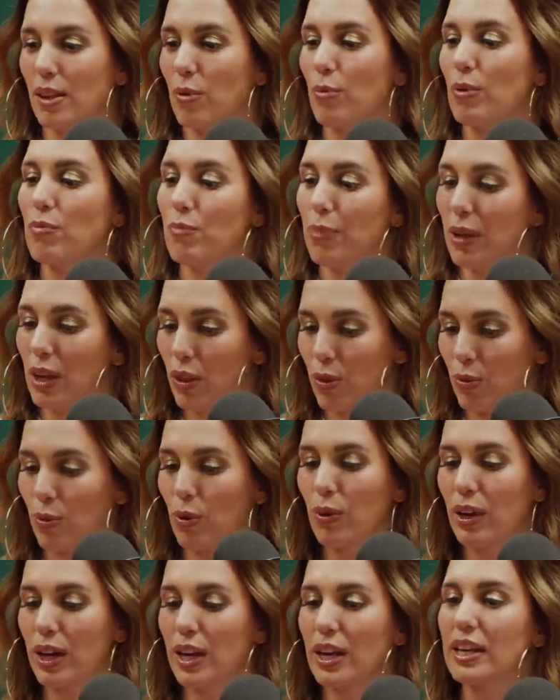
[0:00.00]
that we've been
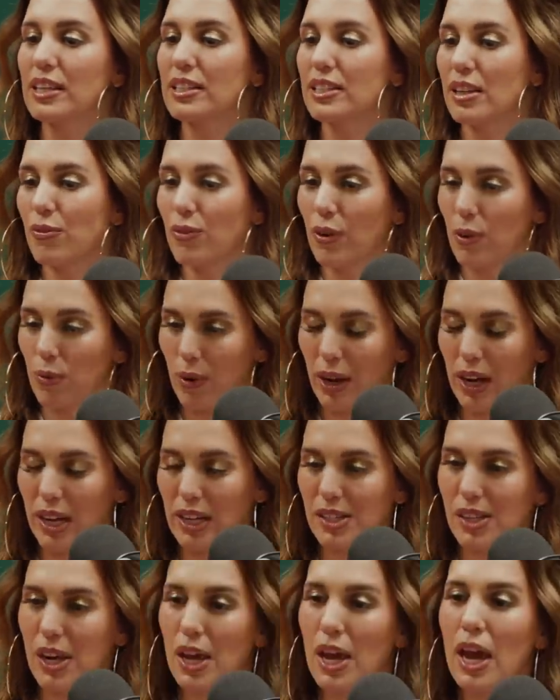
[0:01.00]
through it in different
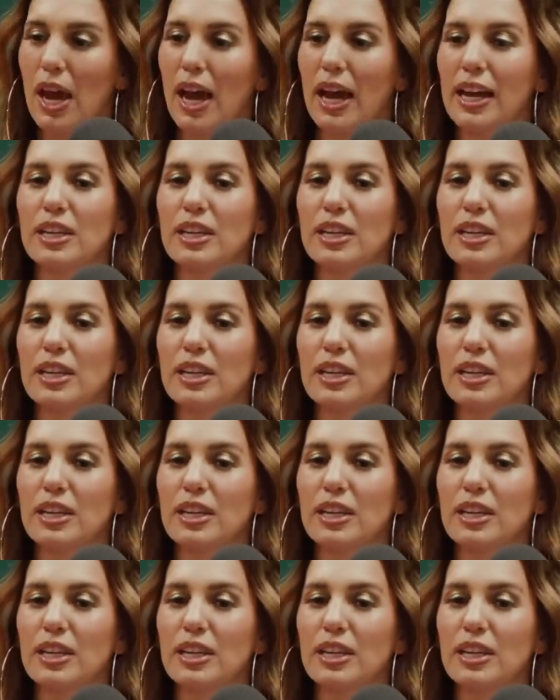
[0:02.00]
ways, mm-hmm.